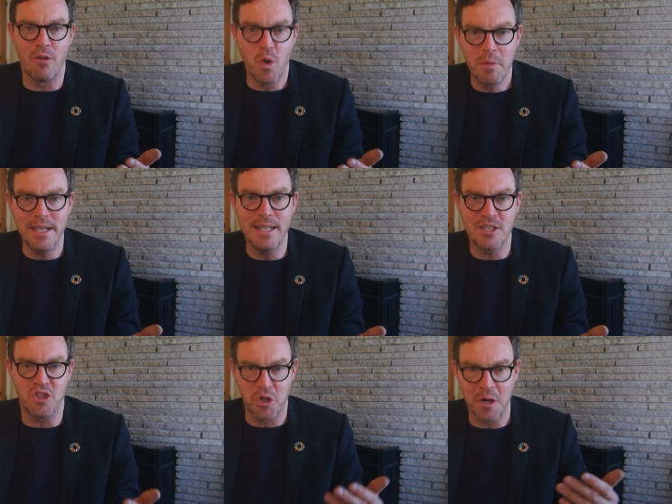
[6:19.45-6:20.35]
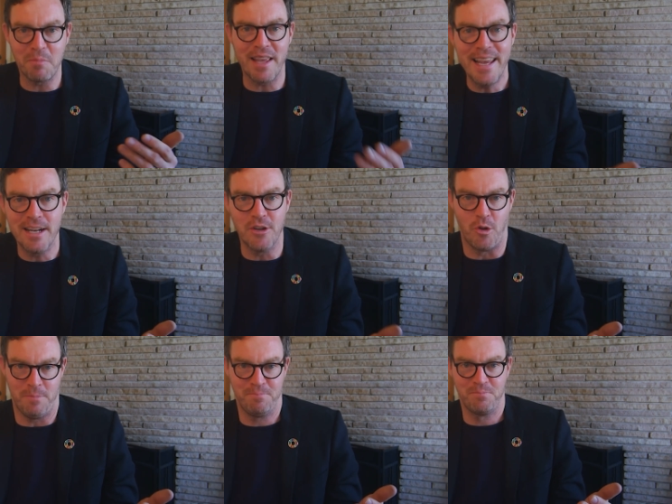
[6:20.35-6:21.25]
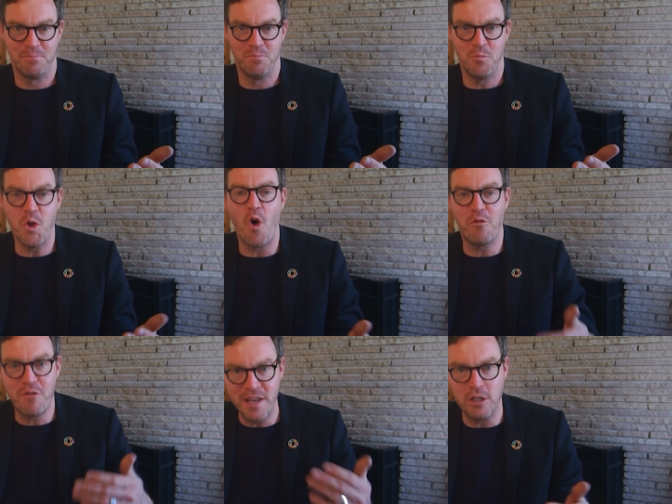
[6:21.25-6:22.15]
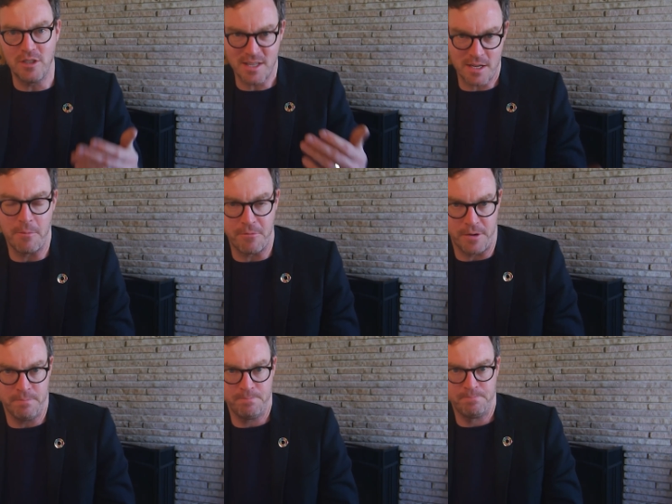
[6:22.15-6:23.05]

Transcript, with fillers: nobody needs to turn up the heat at all. We all feel discomfort.